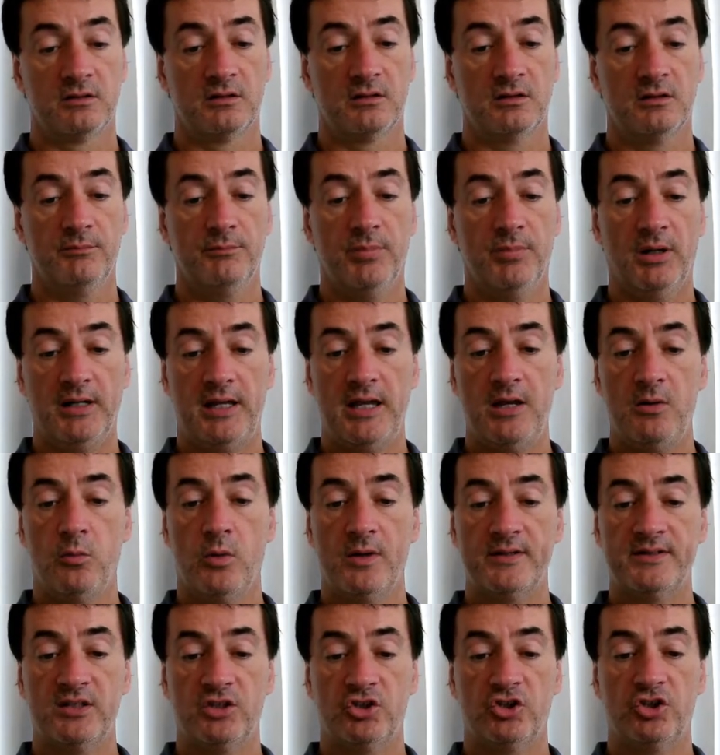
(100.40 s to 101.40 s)
but he
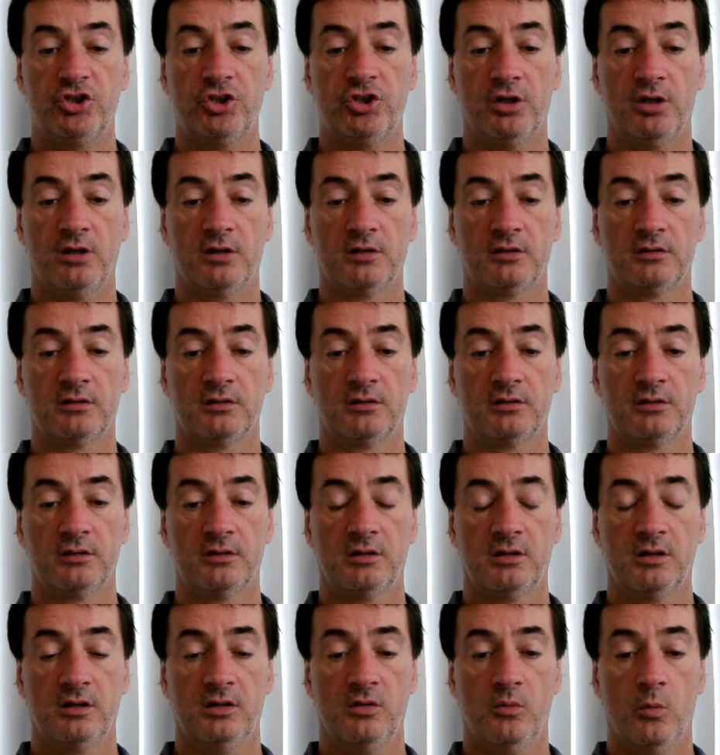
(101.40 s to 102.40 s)
wasn't sure
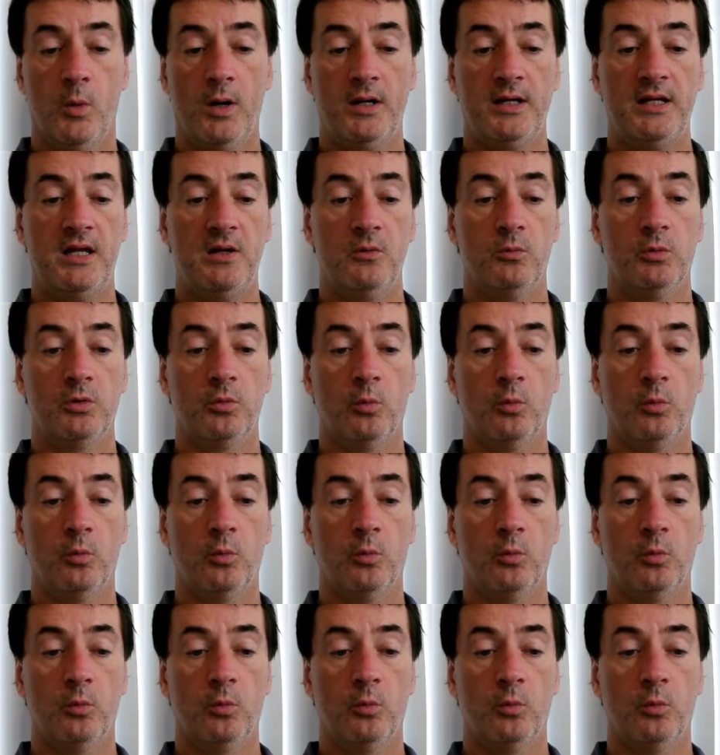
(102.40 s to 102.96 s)
when he would